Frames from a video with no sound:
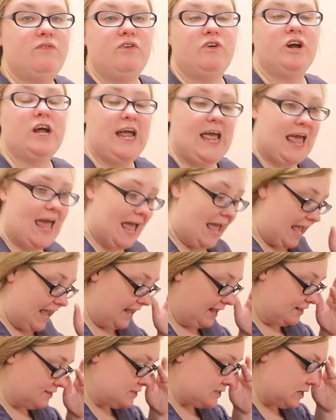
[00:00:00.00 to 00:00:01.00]
very
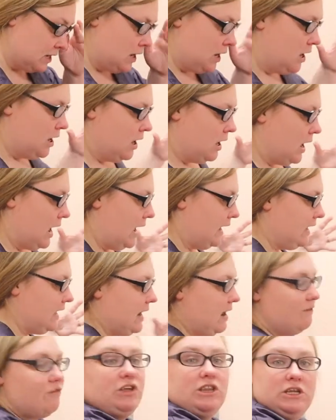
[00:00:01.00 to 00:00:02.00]
end and get
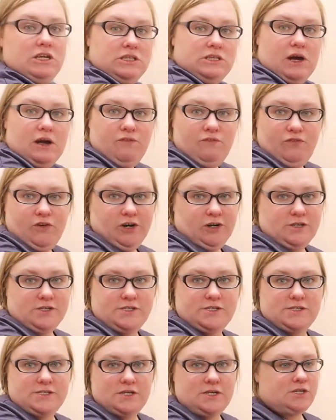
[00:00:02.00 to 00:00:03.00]
everything done
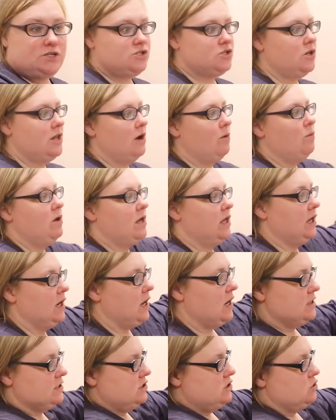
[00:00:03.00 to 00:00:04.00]
first so that we can
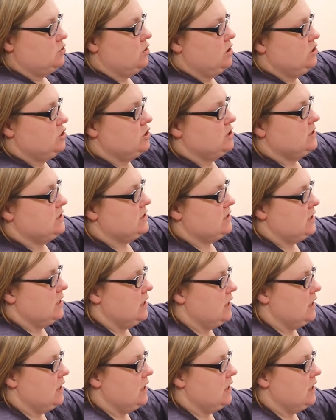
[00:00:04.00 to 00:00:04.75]
concentrate just